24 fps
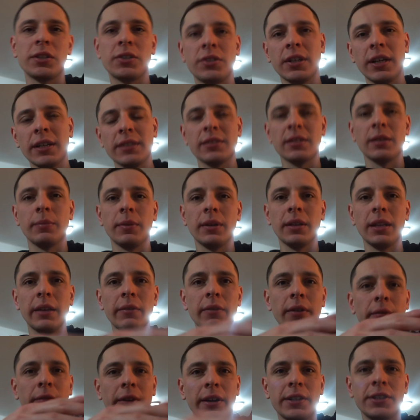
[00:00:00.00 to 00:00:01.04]
sense. I mean,
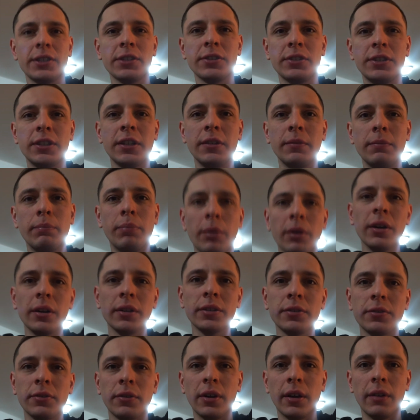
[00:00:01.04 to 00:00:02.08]
even if I just did
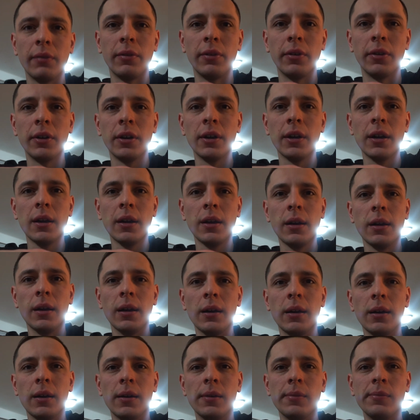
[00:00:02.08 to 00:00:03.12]
books forever,
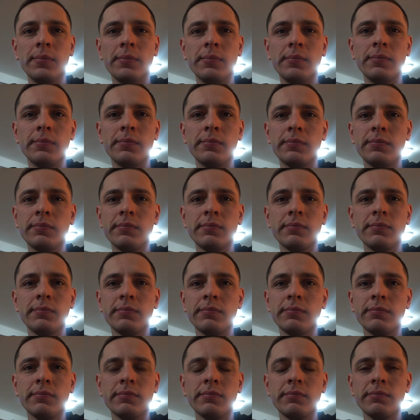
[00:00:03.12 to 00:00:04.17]
I
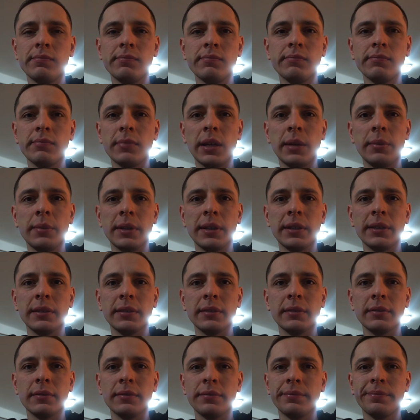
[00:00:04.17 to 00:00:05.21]

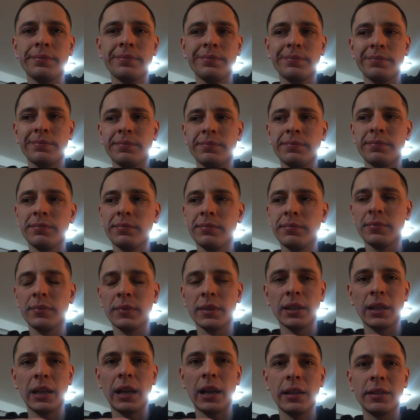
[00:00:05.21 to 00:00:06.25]
mean,
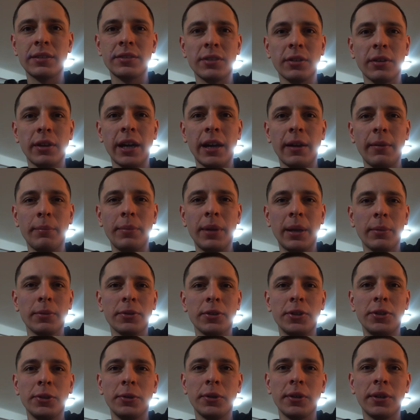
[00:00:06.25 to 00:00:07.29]
I'd still be able
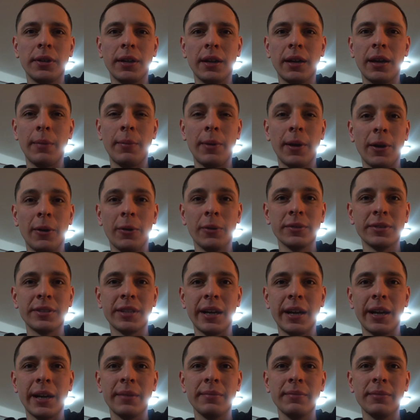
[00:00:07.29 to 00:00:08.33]
to do it on my own
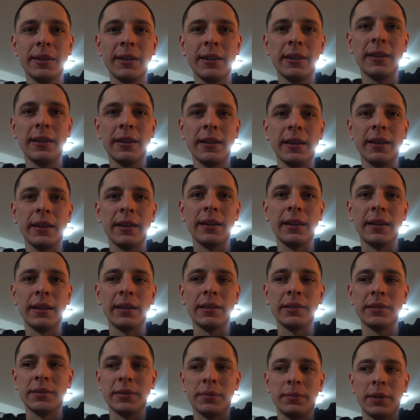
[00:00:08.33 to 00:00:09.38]
time
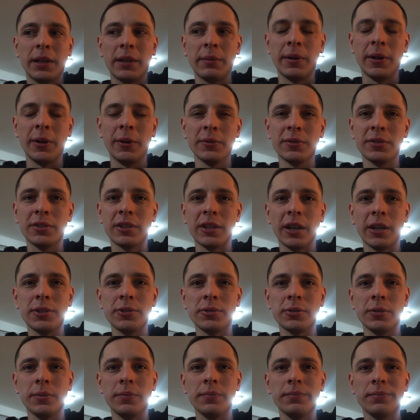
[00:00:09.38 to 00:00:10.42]
and make my own
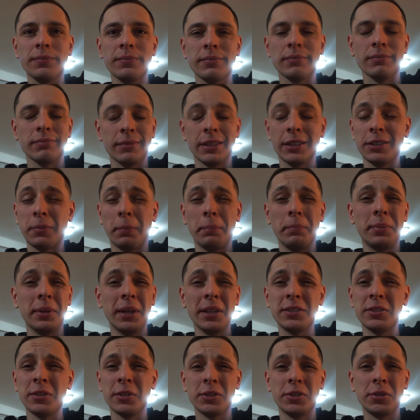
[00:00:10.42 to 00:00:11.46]
schedule. And
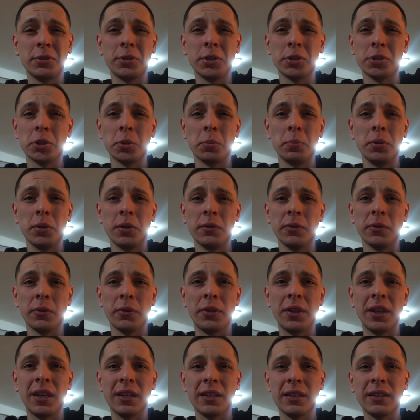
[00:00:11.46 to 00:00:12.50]
that's just a beautiful
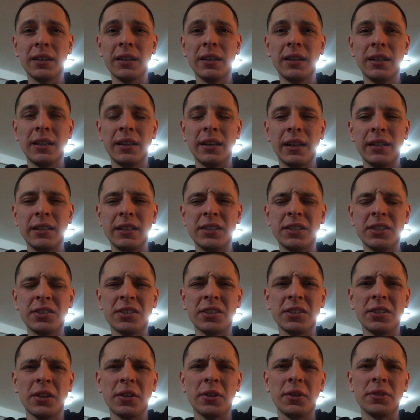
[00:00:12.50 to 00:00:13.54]
thing. And then
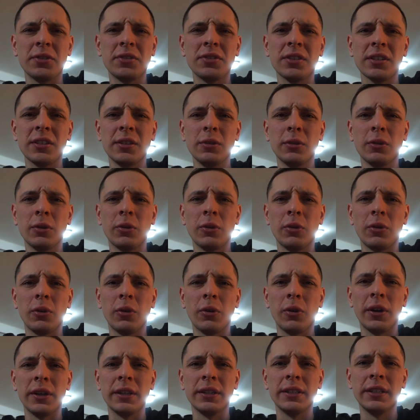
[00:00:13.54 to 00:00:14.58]
just another skill
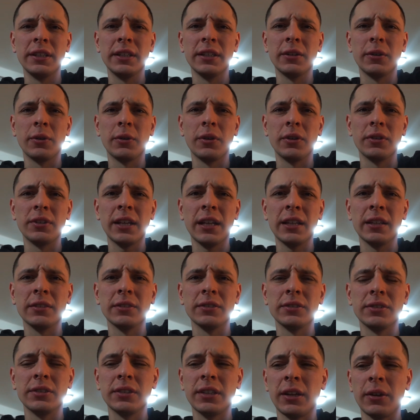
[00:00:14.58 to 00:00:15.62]
or idea or
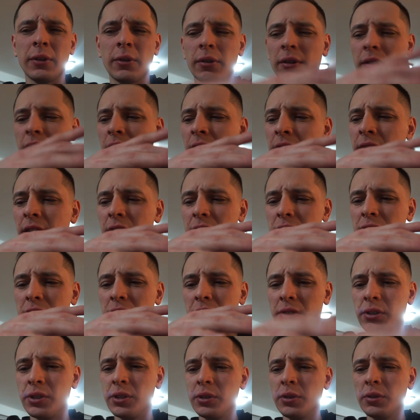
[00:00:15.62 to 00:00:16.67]
talent or thing that you
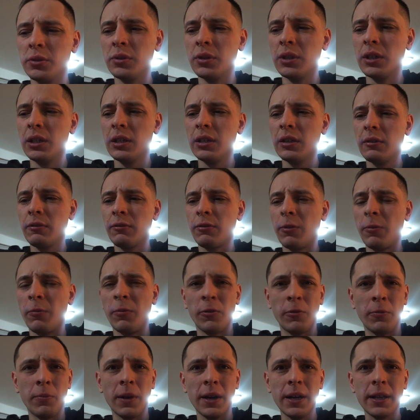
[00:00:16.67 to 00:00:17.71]
can do
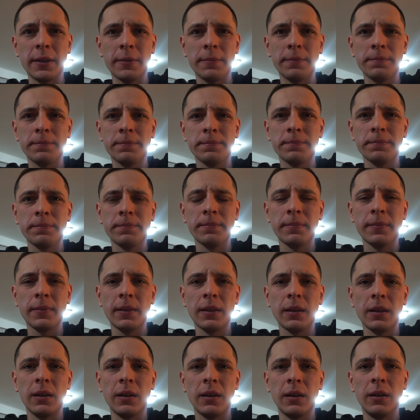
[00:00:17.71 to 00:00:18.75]
for money.
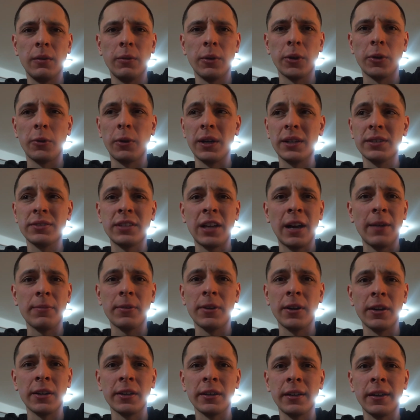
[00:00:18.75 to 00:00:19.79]
Whether I stop
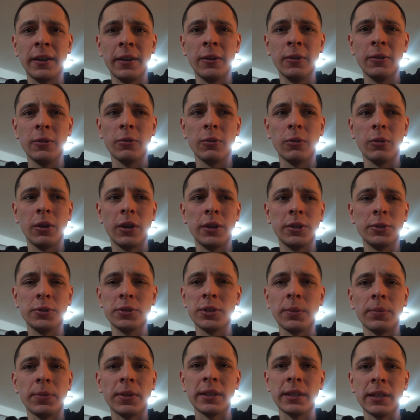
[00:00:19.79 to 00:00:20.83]
cutting hair or I do
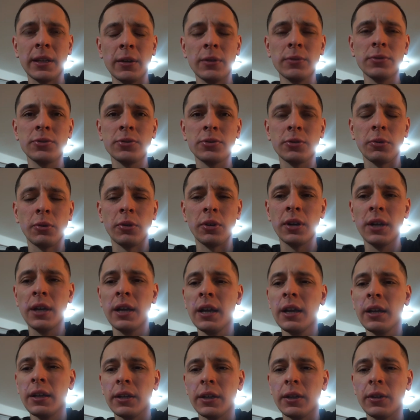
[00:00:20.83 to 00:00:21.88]
something else, or
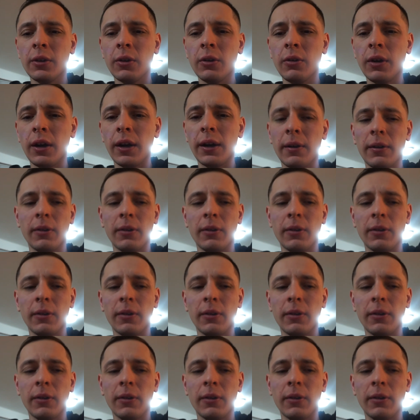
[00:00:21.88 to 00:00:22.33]
you know,